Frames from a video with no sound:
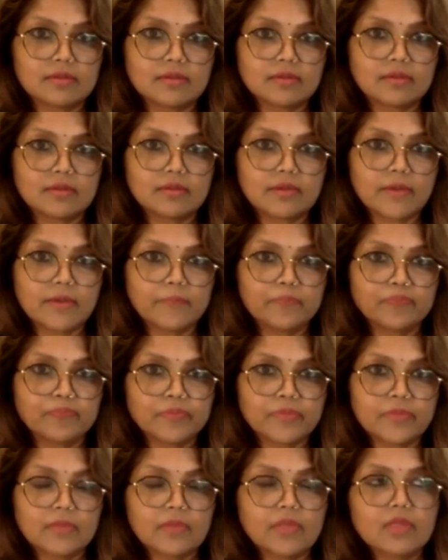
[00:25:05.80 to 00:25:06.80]
Yeah.
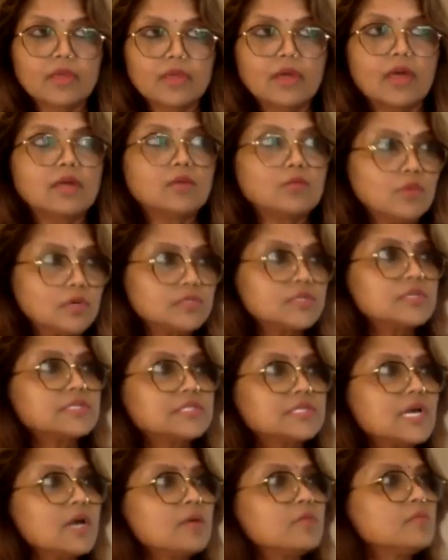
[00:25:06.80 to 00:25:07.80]
And most of the
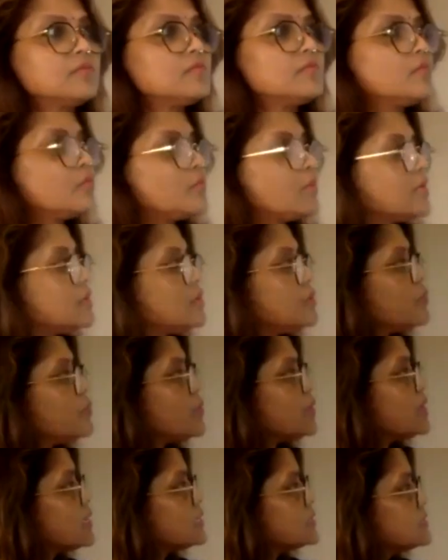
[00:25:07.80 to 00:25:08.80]
time
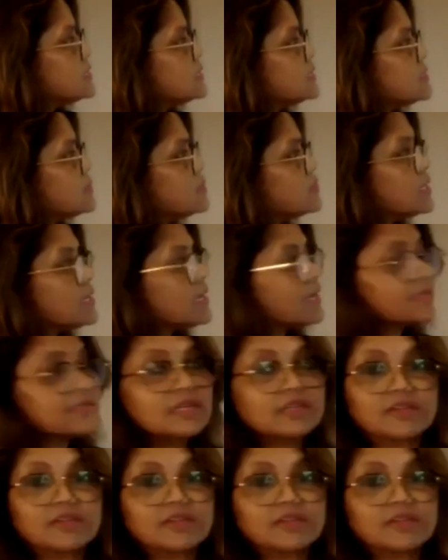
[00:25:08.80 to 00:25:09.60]
when I see something like that,